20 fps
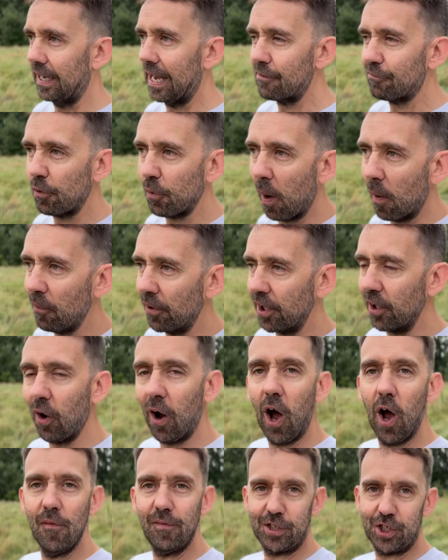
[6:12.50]
Everyone would have
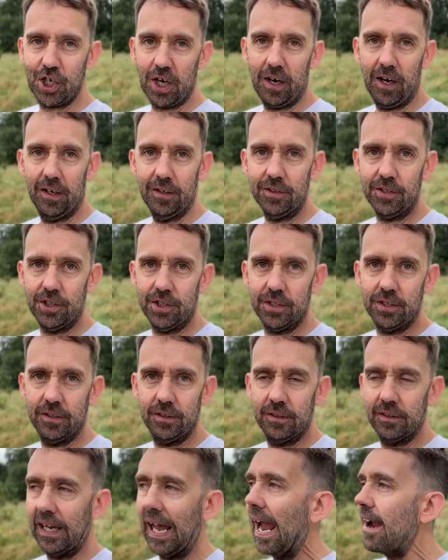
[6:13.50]
got overcharged.
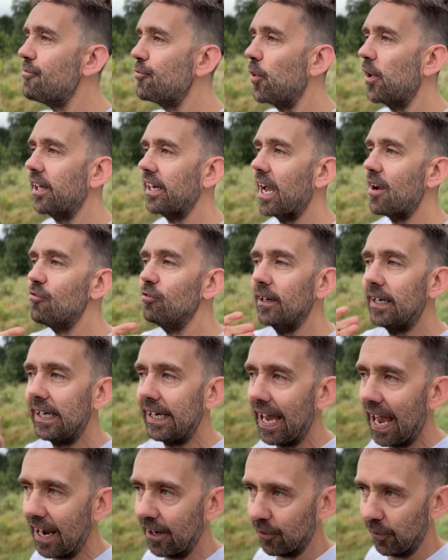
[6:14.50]
Everyone would get
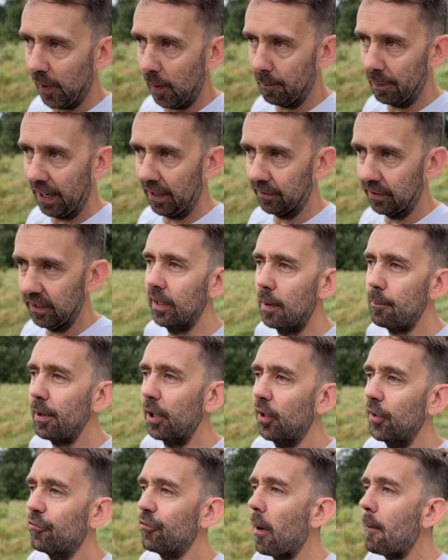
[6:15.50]
really angry about it. It'd be
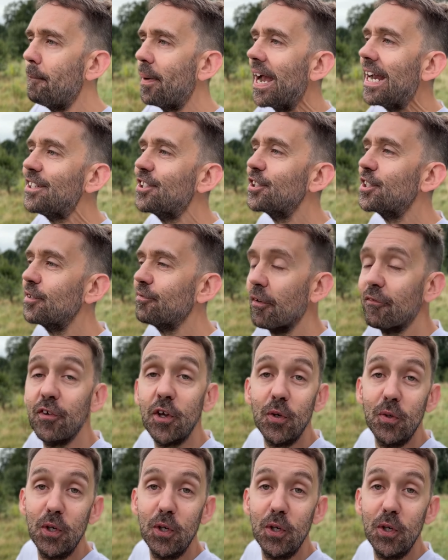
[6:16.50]
on the front pages of a few